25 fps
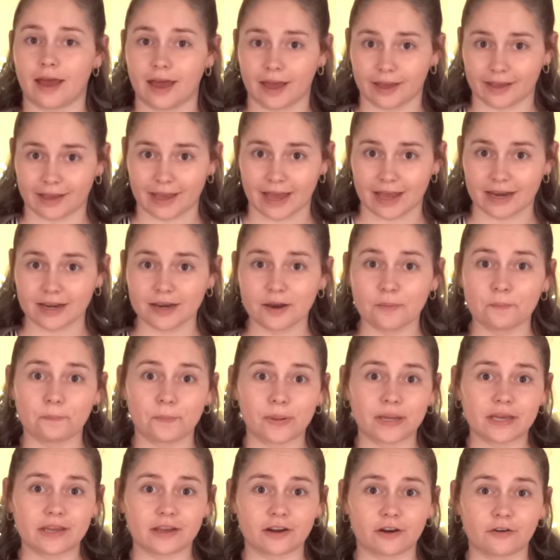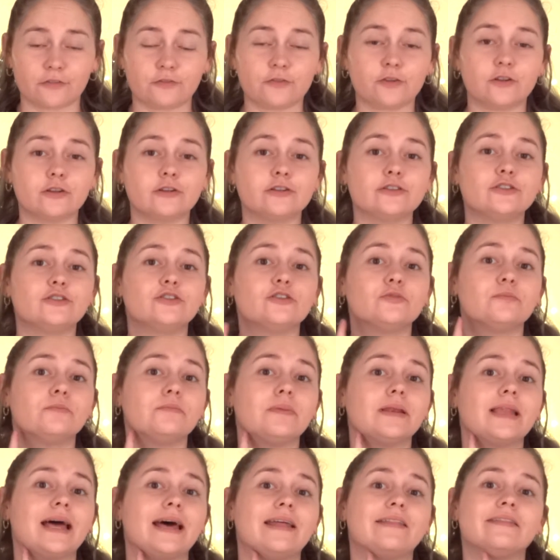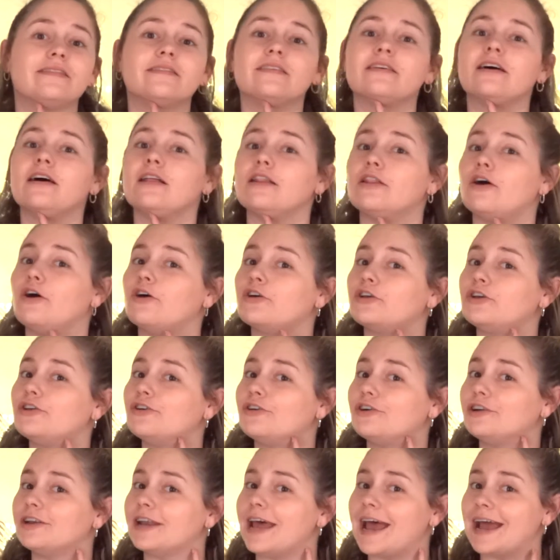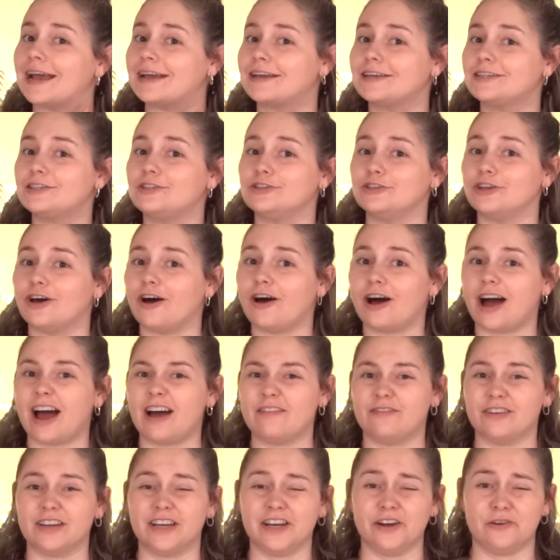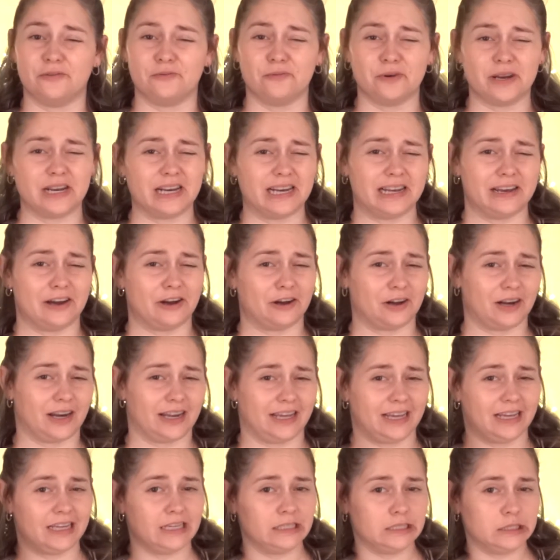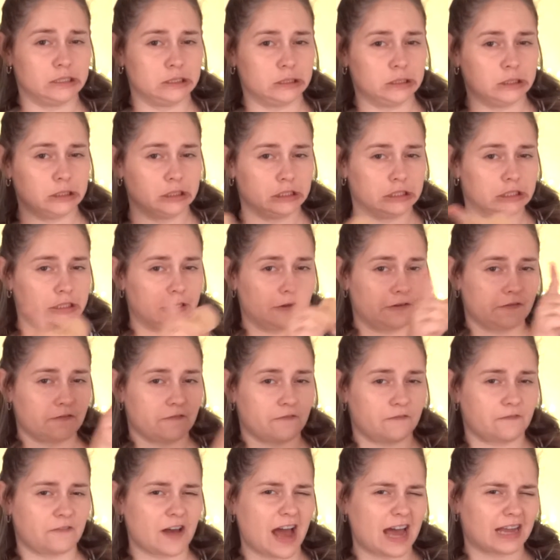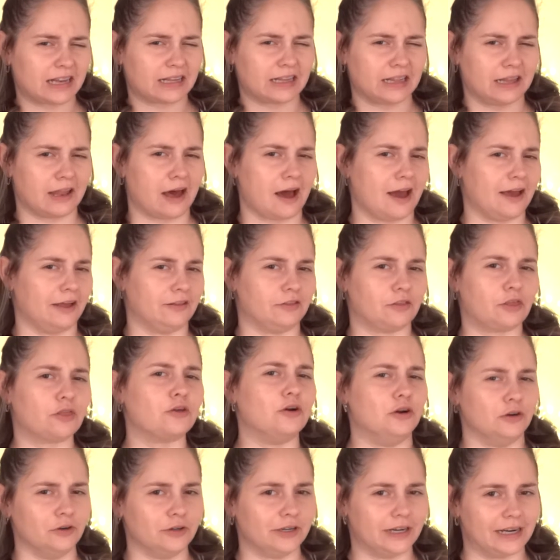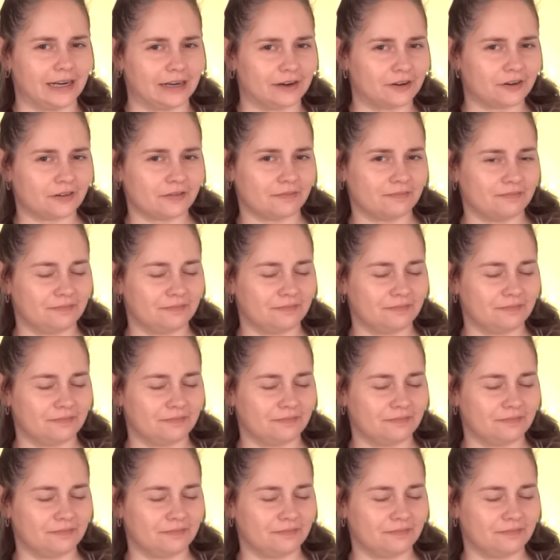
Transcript: Again, be careful to blend along your neck to not have a really ugly fat line through there.